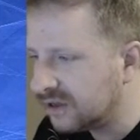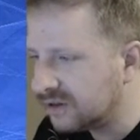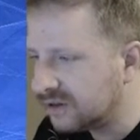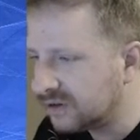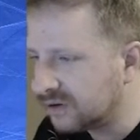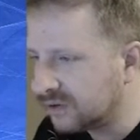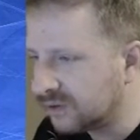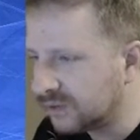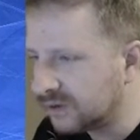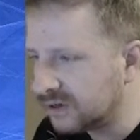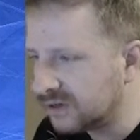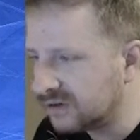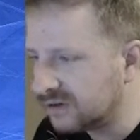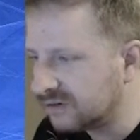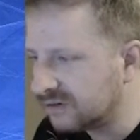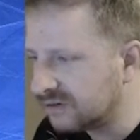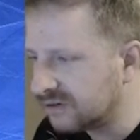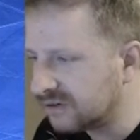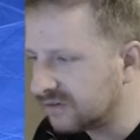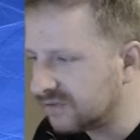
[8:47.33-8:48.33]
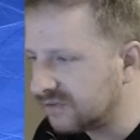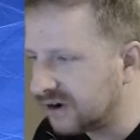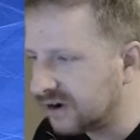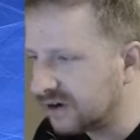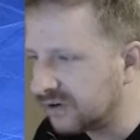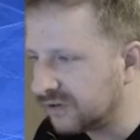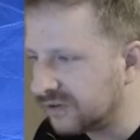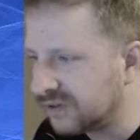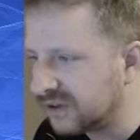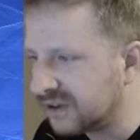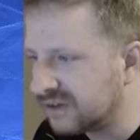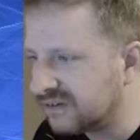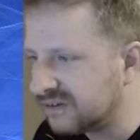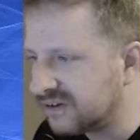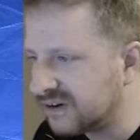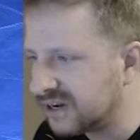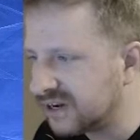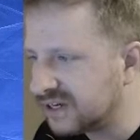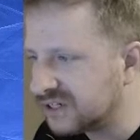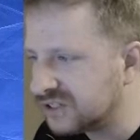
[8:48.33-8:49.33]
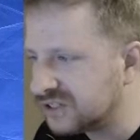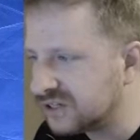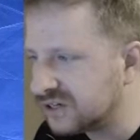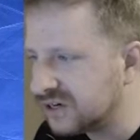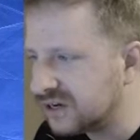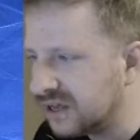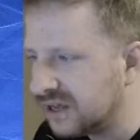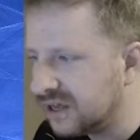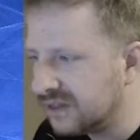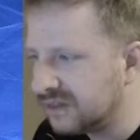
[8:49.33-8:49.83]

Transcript: till it reaches its final destination.